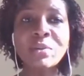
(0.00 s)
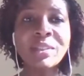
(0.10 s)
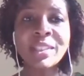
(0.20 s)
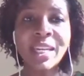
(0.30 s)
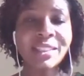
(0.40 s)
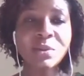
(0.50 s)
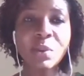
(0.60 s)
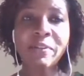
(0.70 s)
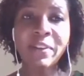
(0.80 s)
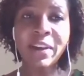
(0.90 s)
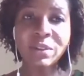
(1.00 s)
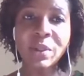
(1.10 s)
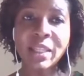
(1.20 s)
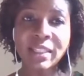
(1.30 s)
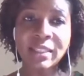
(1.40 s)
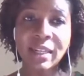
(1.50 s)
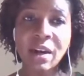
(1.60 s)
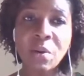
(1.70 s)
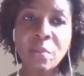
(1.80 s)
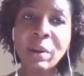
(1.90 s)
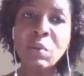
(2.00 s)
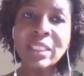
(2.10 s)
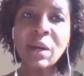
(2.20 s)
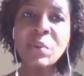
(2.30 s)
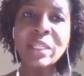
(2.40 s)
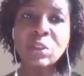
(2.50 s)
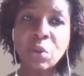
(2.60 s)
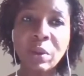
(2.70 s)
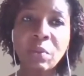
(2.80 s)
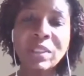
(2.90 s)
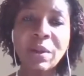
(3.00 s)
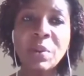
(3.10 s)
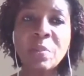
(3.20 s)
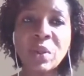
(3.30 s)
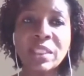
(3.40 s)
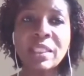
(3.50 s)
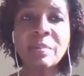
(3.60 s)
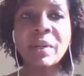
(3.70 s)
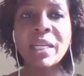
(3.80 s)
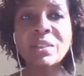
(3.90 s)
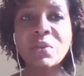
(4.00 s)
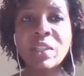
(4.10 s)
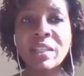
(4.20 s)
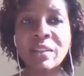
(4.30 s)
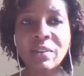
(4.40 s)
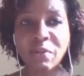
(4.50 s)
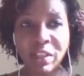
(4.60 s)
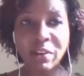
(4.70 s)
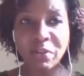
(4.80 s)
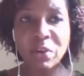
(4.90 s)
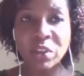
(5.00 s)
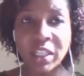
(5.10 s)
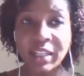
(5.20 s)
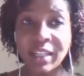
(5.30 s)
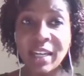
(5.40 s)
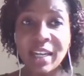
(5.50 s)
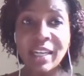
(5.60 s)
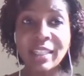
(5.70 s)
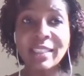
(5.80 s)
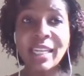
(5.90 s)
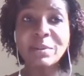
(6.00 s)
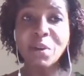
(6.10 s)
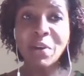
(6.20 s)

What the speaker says: So yes, we are faced with this now, but what are we doing? What are we putting in place for the future in